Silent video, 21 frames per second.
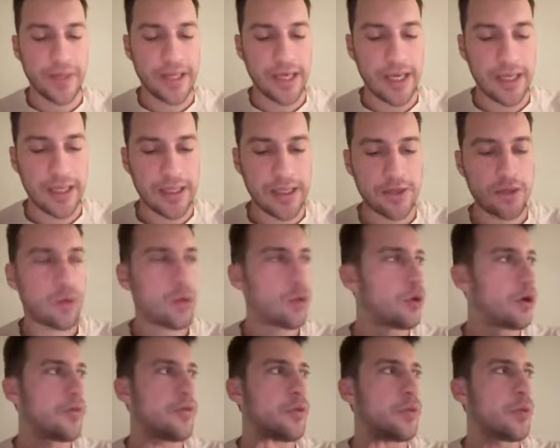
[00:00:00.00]
again,
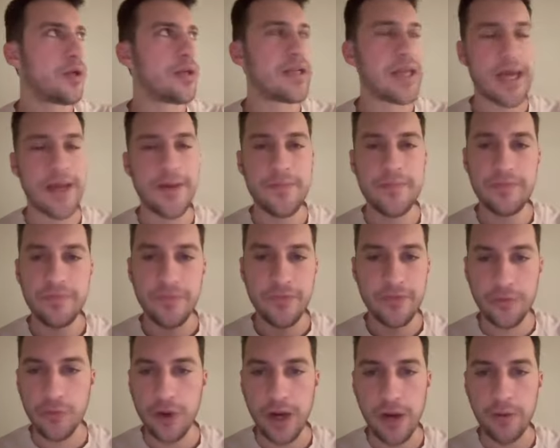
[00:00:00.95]
or on the one day,
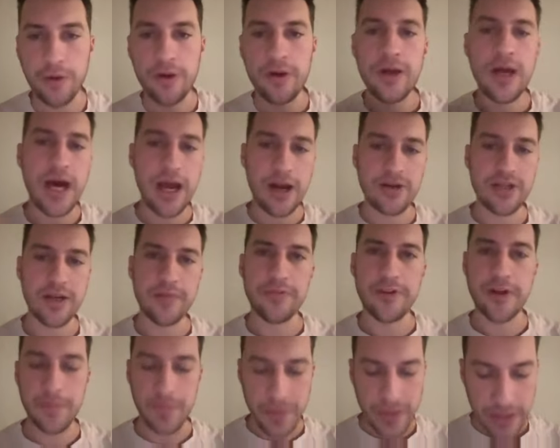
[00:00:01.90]
four hour, higher time
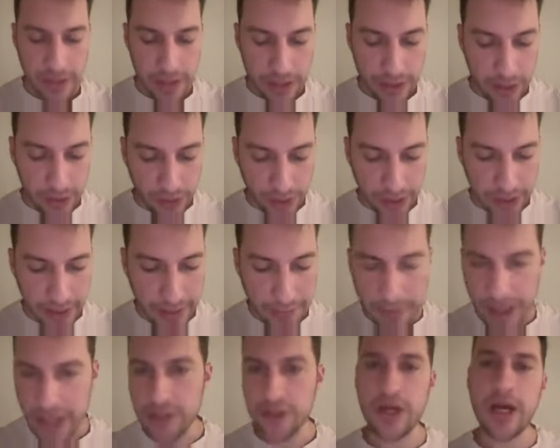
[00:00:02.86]
frame. You're looking at
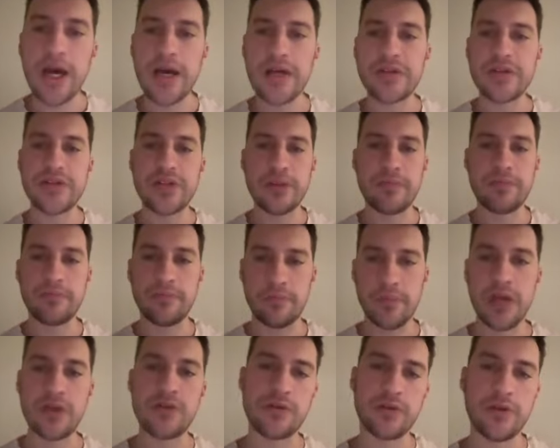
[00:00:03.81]
major highs and
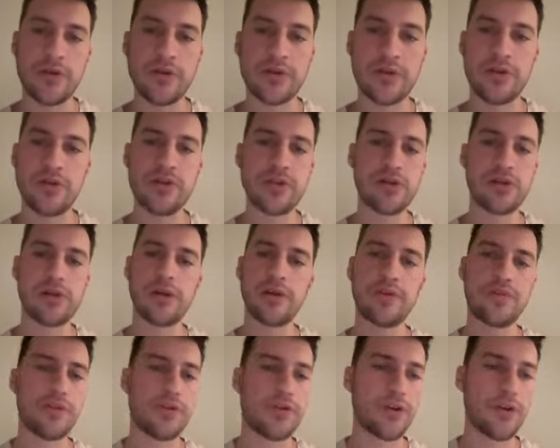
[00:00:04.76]
major lows, and you're just looking
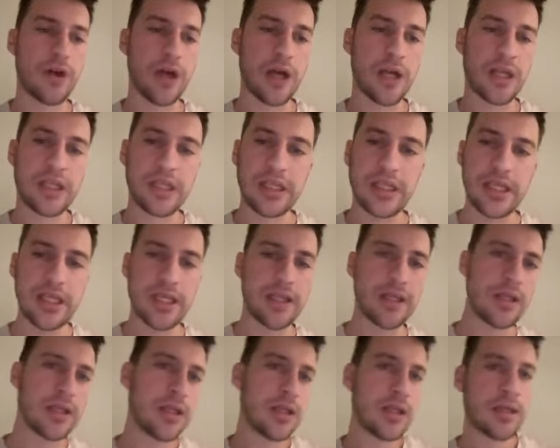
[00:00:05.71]
for a
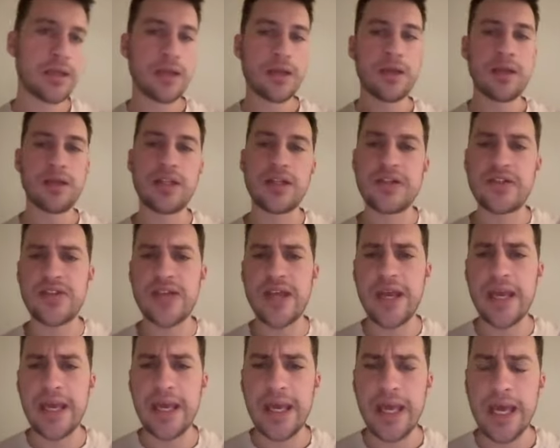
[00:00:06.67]
clean let's
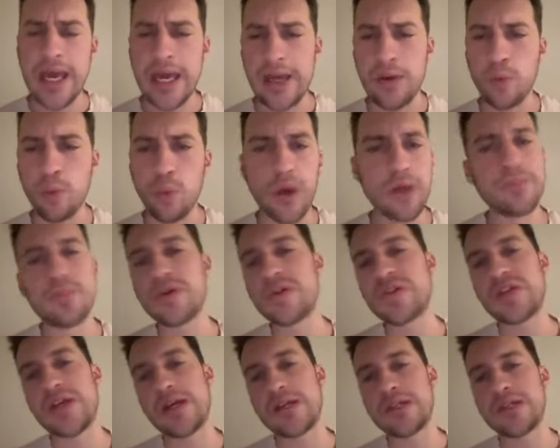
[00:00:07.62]
say a
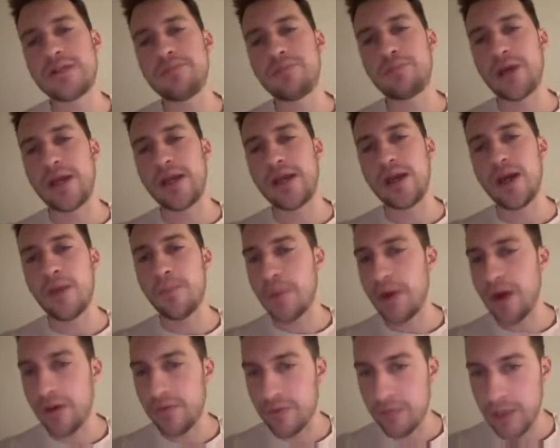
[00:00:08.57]
1% break
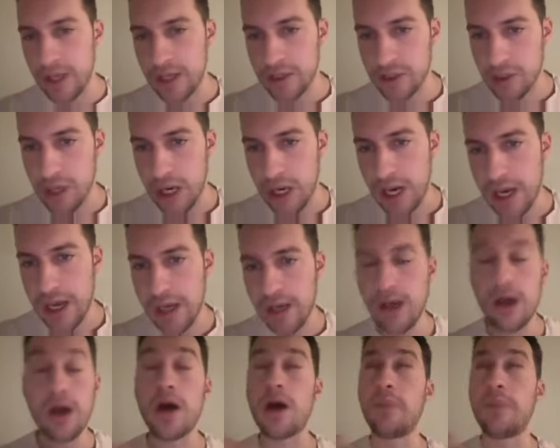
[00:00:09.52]
above a major high,
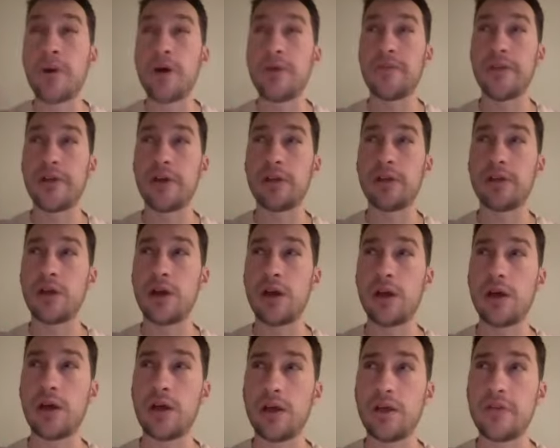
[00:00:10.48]
uh, above a,
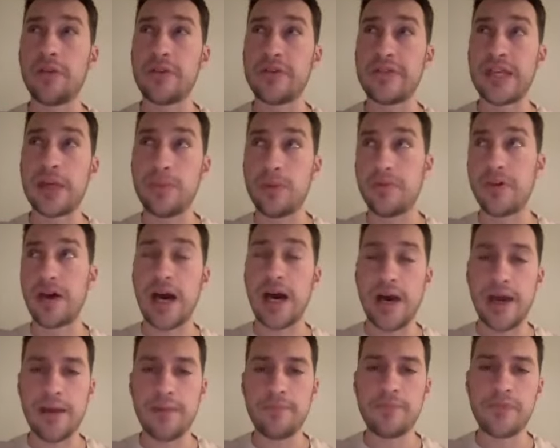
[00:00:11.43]
uh, the tip of a
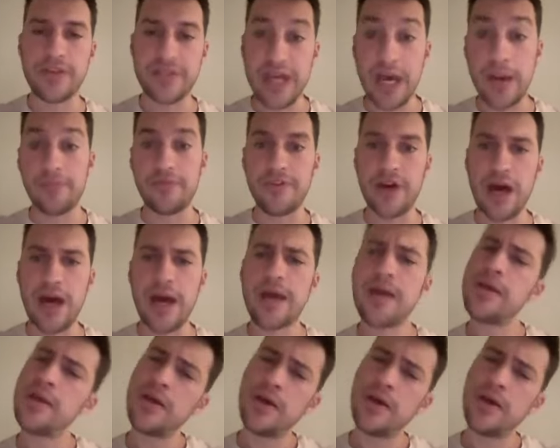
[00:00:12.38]
high, the top of a high,